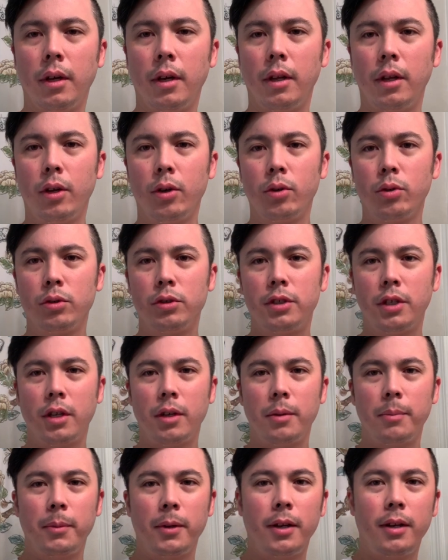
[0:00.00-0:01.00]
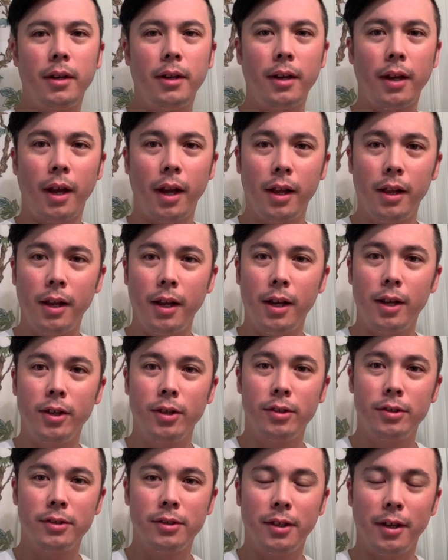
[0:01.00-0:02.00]
Hello, gentlemen and
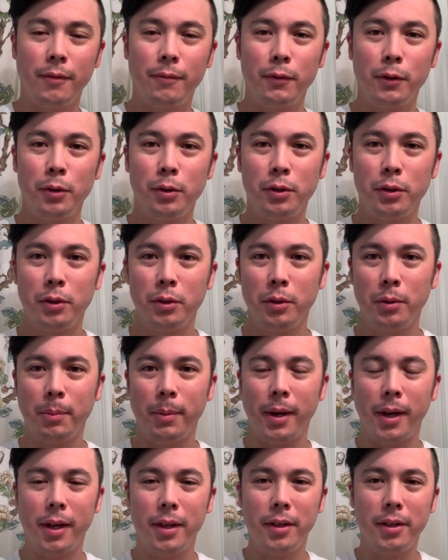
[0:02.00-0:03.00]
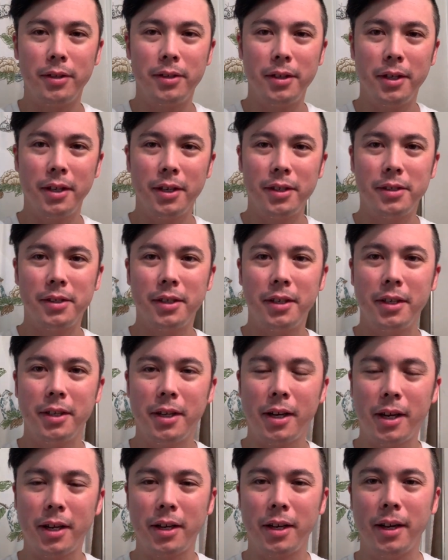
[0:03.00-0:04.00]
ladies of YouTube and the
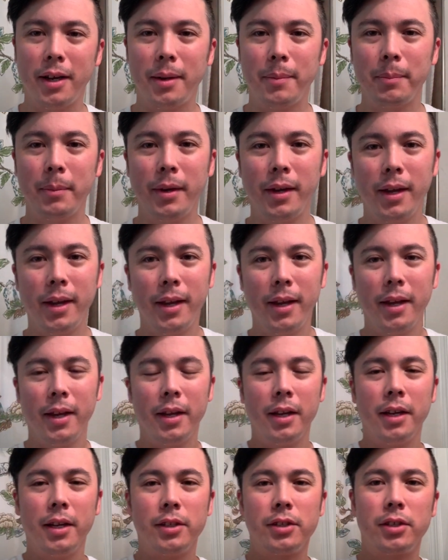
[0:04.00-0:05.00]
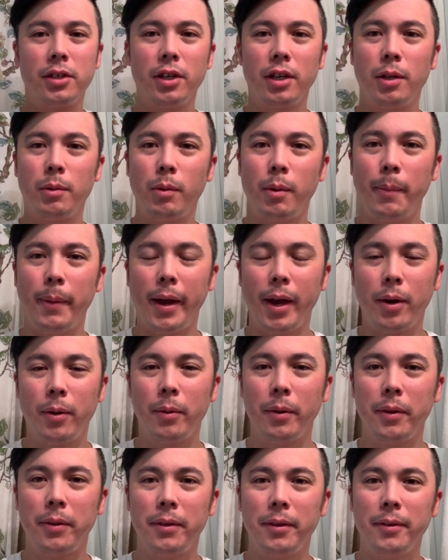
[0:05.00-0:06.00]
TSC.com. It's good to be back
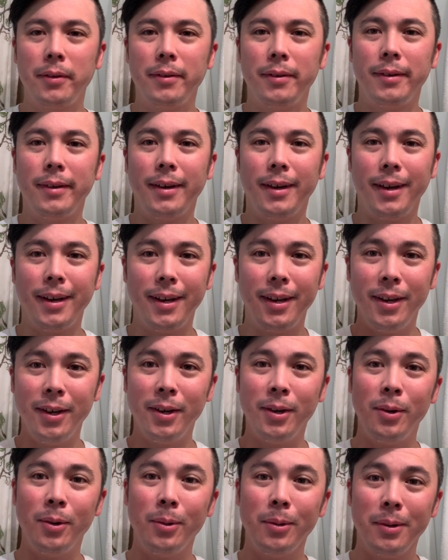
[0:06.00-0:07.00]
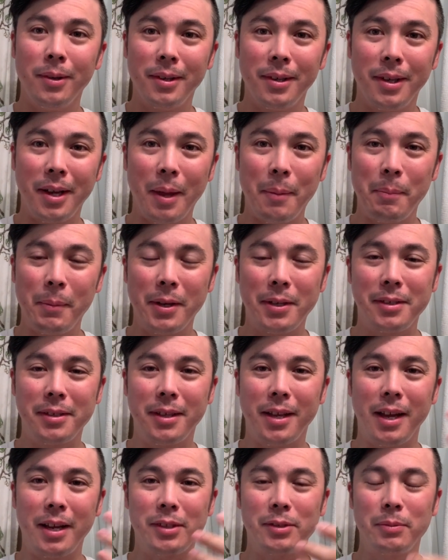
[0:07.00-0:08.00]
with you. I know I missed
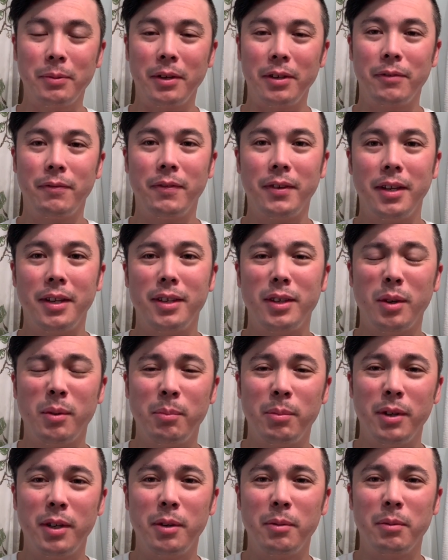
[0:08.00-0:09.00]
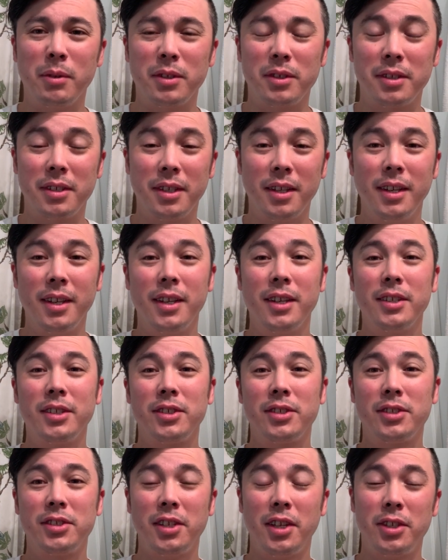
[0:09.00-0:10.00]
last week's video, but it was
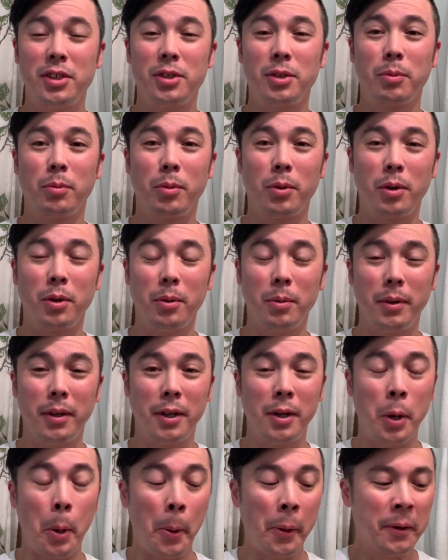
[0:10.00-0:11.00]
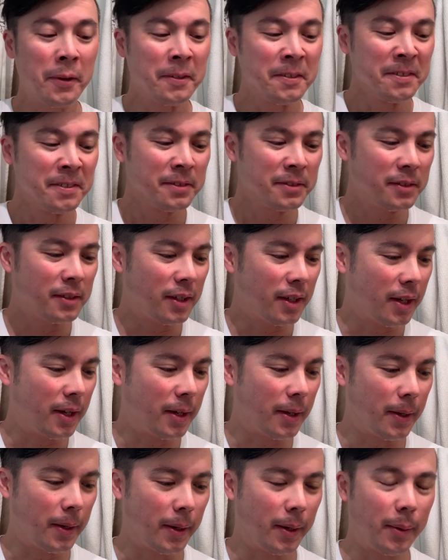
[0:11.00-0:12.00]
such a whirlwind.
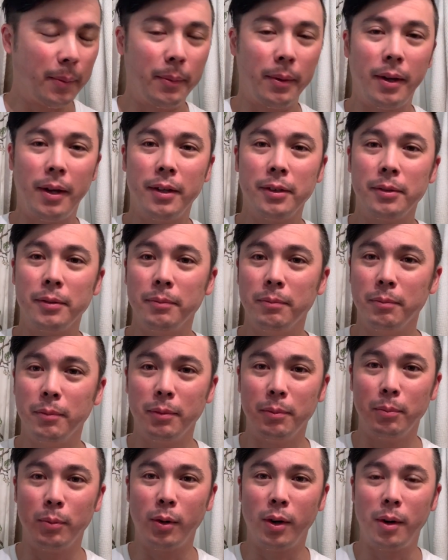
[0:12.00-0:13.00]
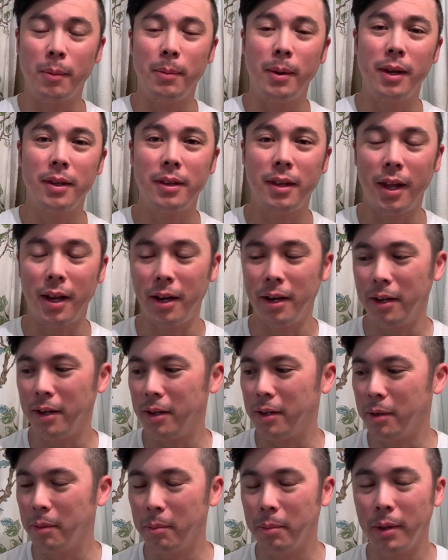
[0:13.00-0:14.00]
I'll more about that in a
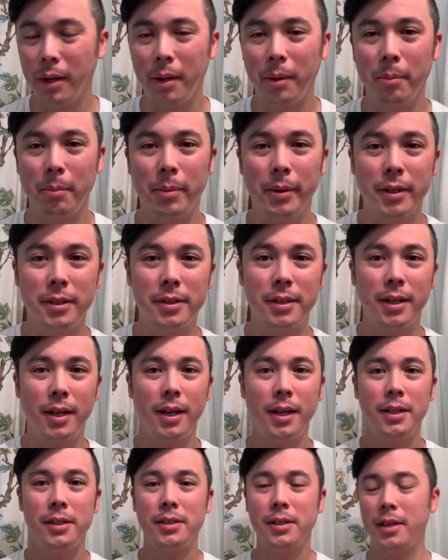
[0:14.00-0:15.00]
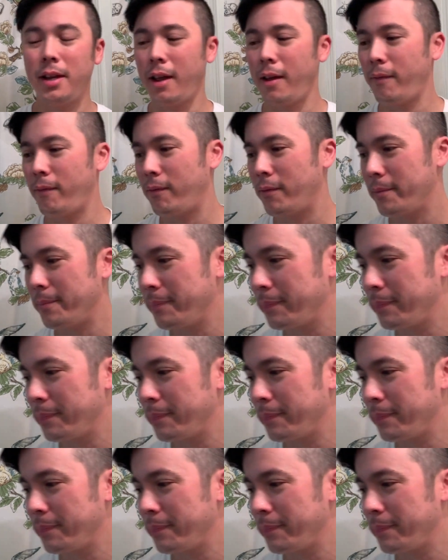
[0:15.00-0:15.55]
little bit. But today's stuff